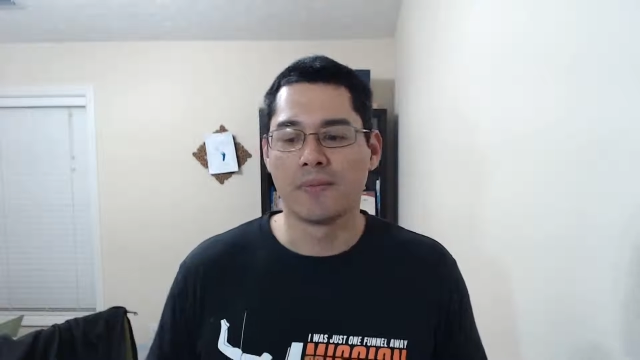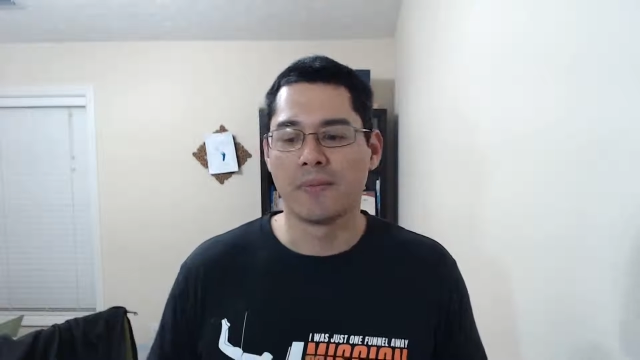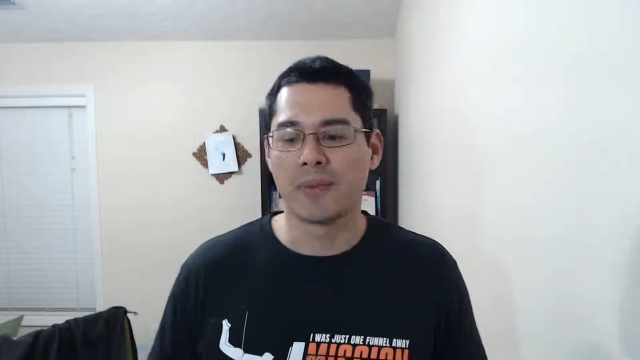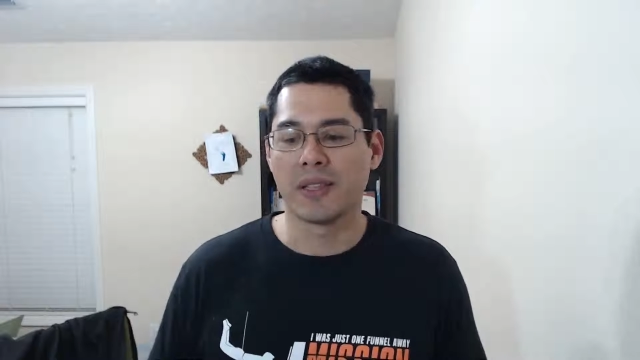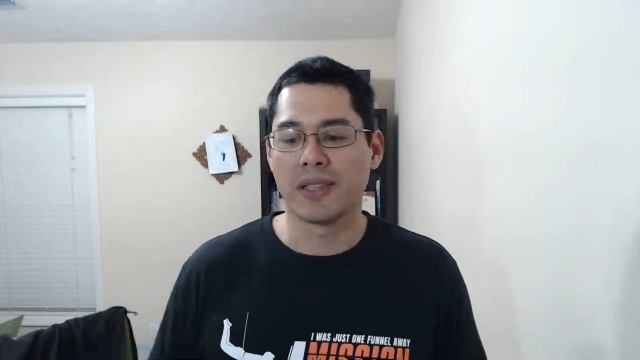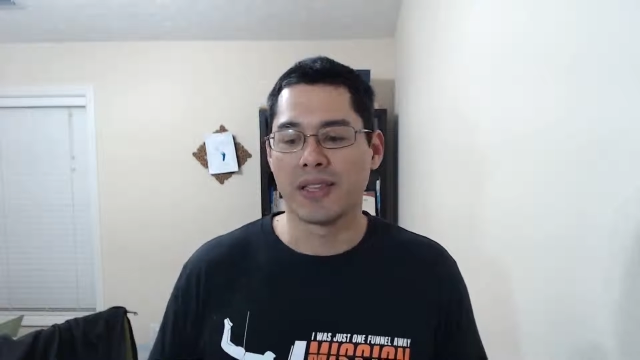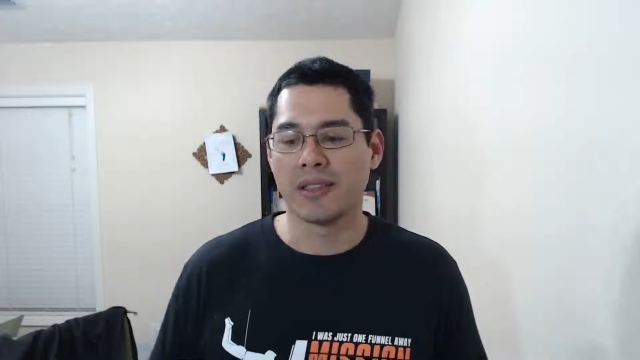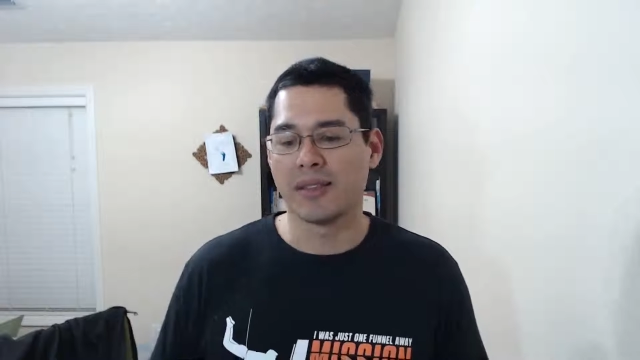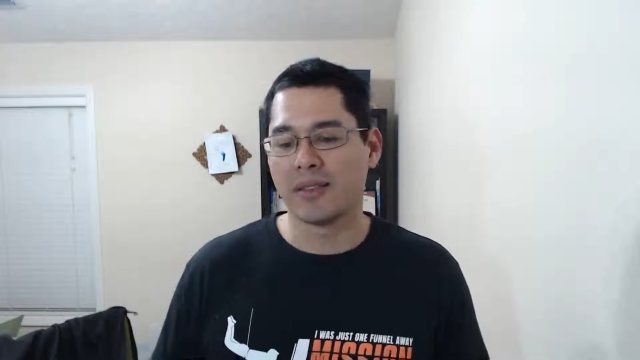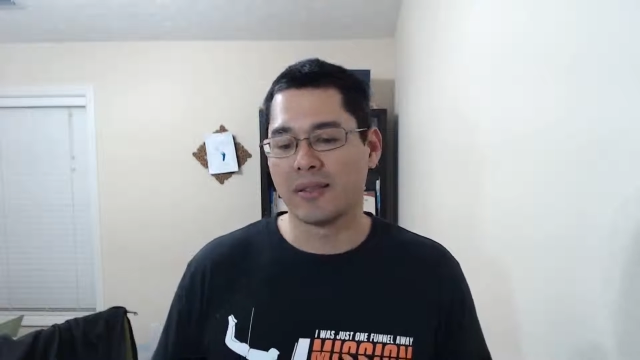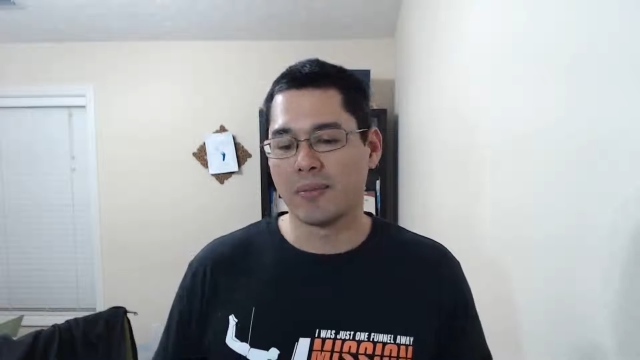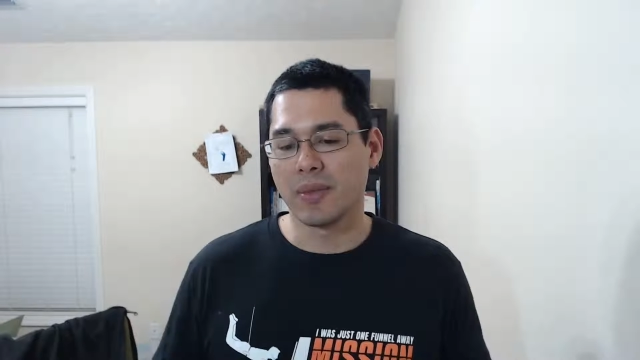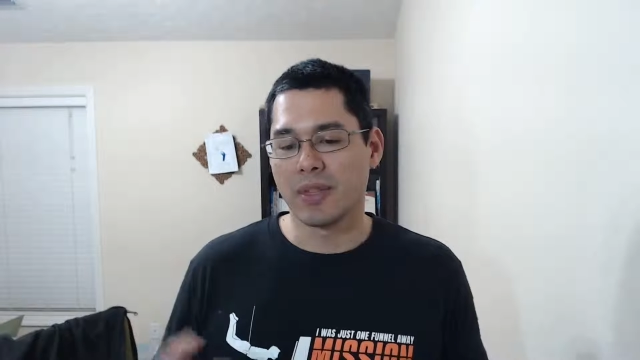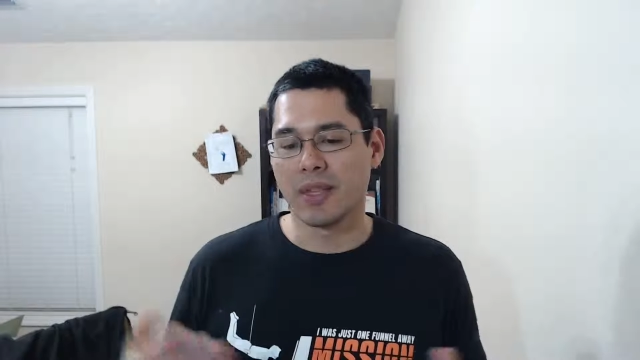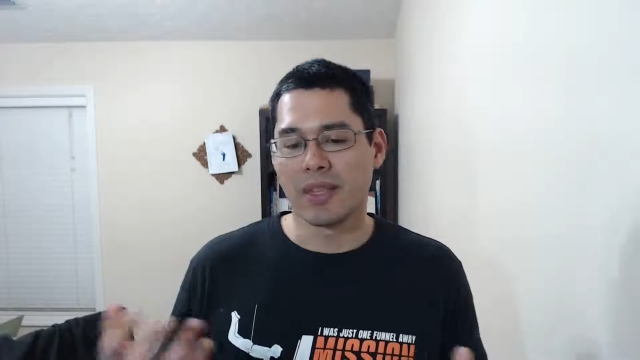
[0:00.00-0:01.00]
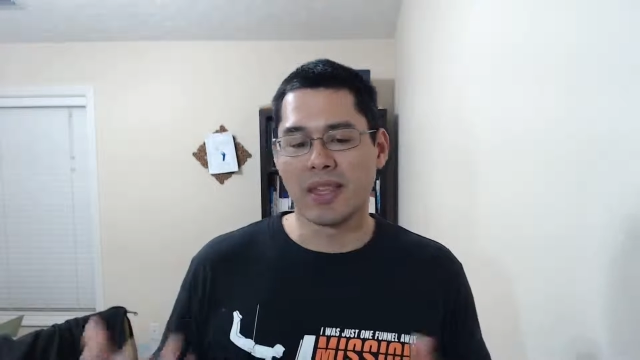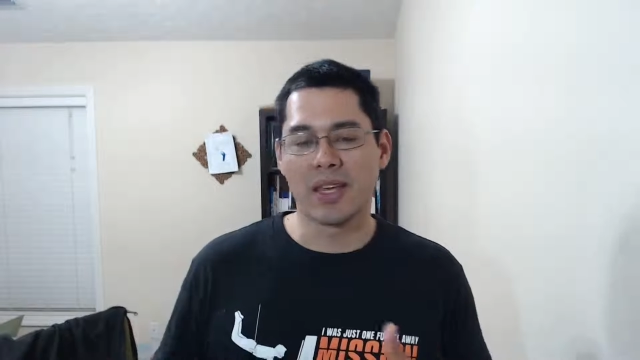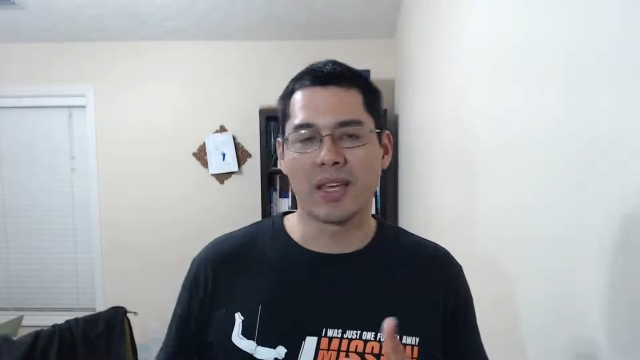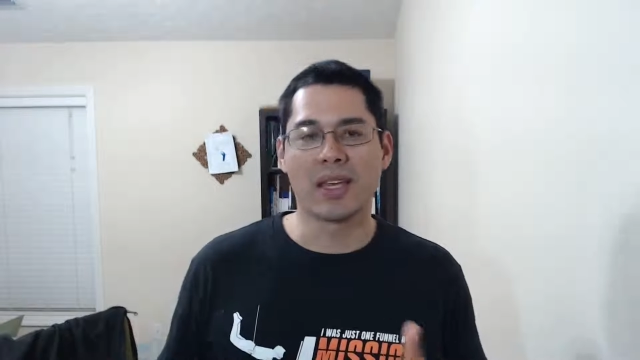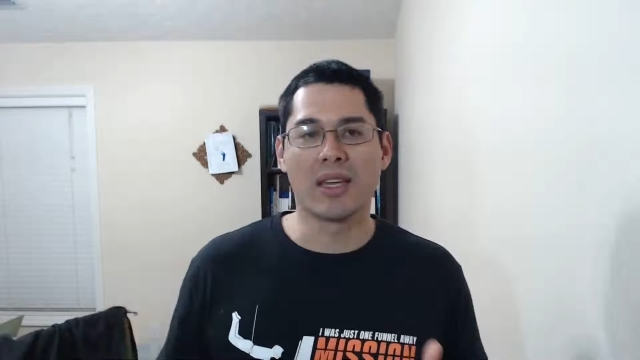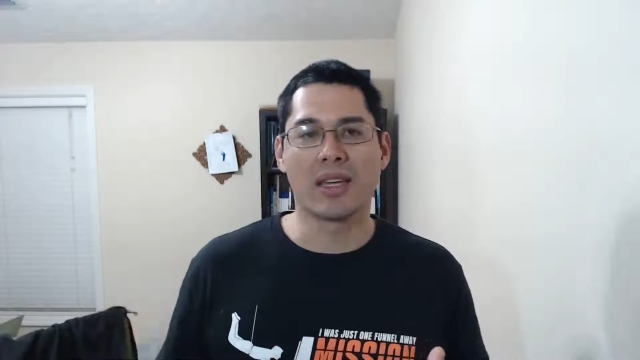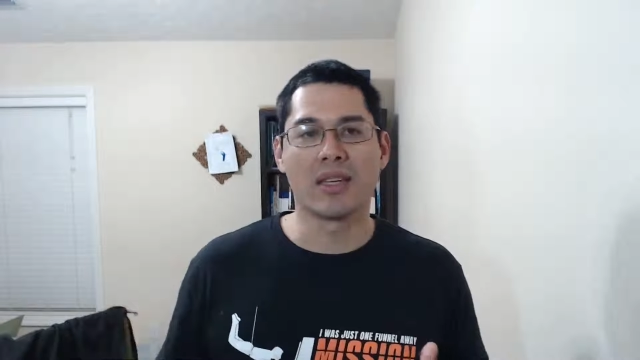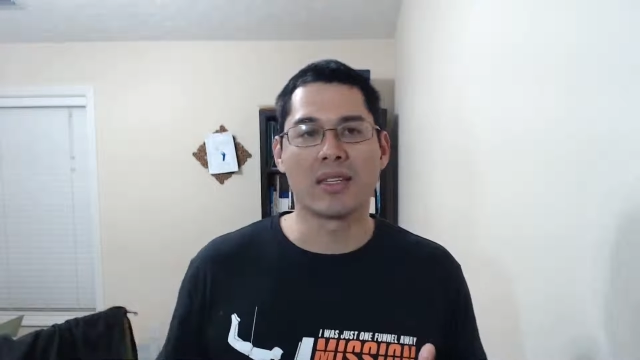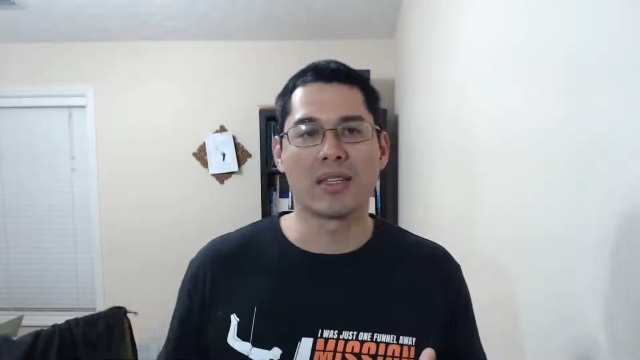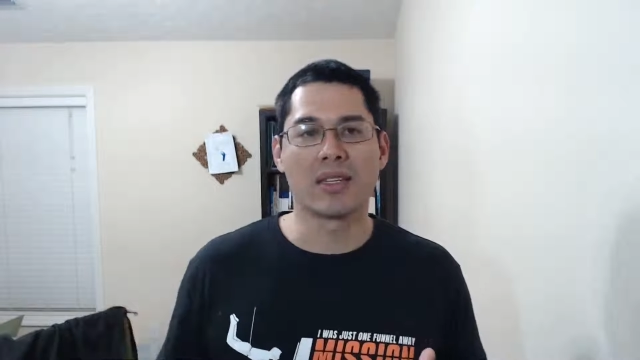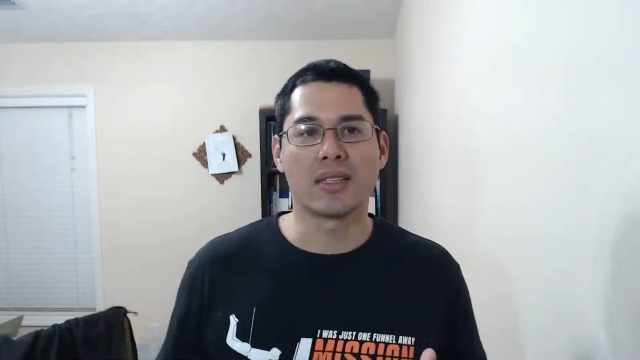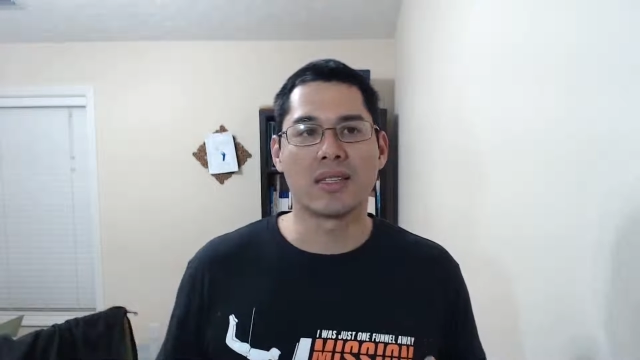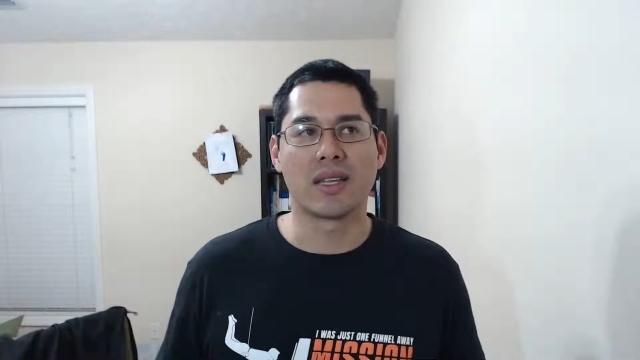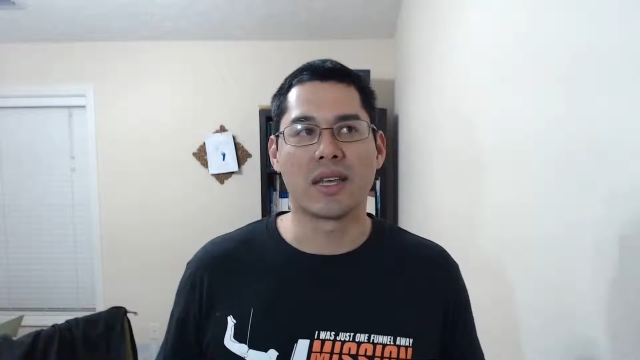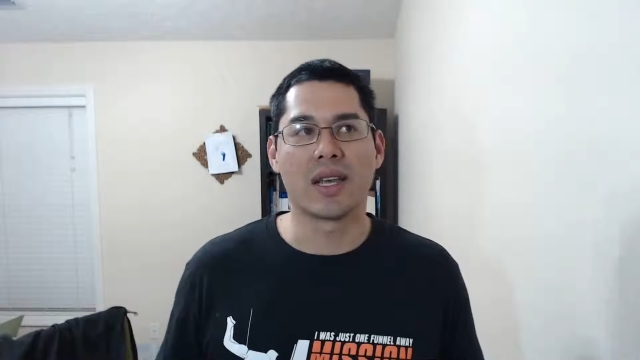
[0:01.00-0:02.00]
But the thing
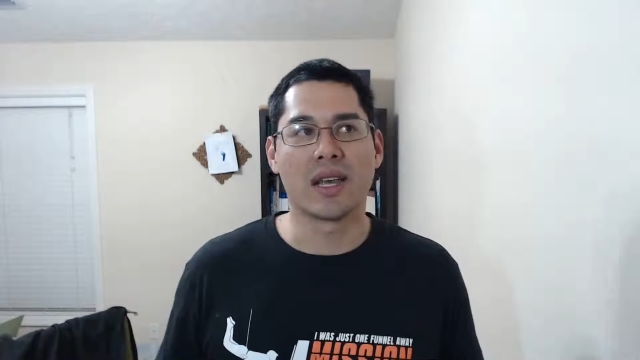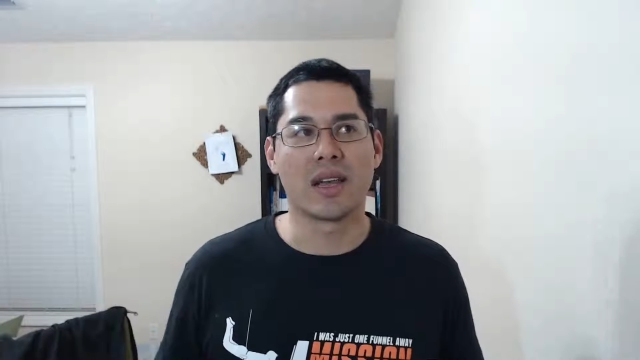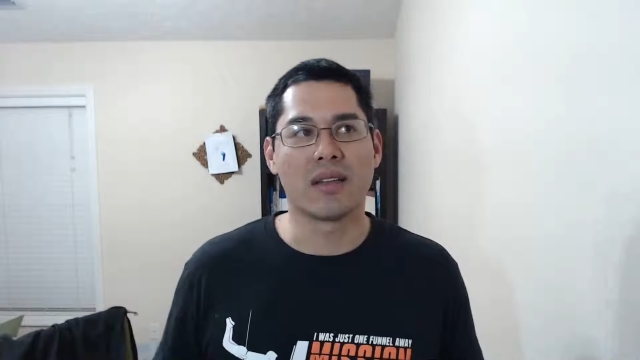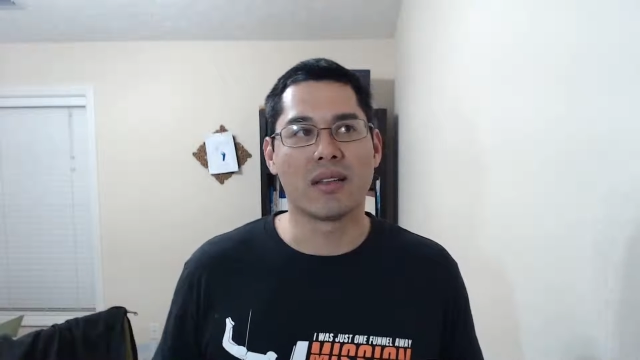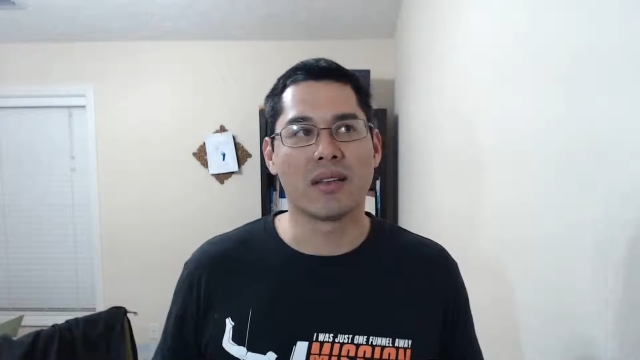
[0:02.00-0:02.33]
is like